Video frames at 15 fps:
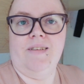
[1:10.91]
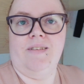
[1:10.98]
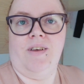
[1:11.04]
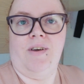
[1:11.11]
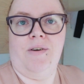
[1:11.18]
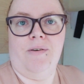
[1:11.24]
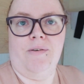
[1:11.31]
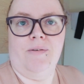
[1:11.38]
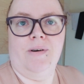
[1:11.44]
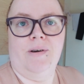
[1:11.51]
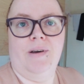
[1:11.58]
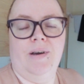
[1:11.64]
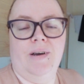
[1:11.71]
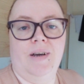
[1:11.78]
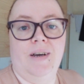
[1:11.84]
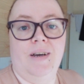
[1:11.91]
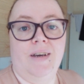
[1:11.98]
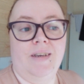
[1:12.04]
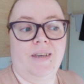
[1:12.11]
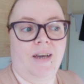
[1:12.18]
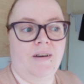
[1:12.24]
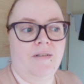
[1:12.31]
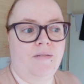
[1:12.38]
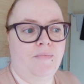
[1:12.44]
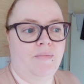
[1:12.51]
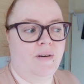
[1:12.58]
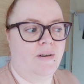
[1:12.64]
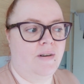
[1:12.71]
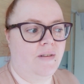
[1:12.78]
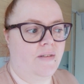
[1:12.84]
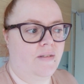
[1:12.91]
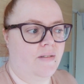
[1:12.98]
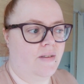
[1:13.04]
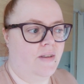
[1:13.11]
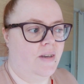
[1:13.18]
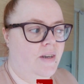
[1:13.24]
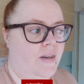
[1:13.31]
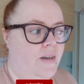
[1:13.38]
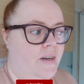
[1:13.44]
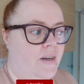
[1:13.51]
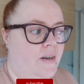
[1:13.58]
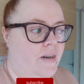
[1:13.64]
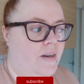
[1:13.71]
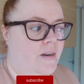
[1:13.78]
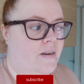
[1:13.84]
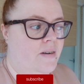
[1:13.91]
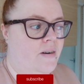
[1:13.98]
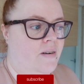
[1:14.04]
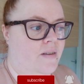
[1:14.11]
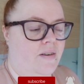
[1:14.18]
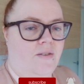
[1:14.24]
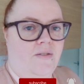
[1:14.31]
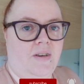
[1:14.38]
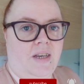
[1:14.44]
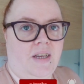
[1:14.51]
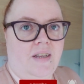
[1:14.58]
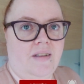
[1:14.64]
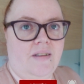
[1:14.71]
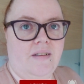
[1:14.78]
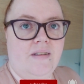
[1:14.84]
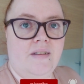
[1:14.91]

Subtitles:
So yeah, but can't not eat.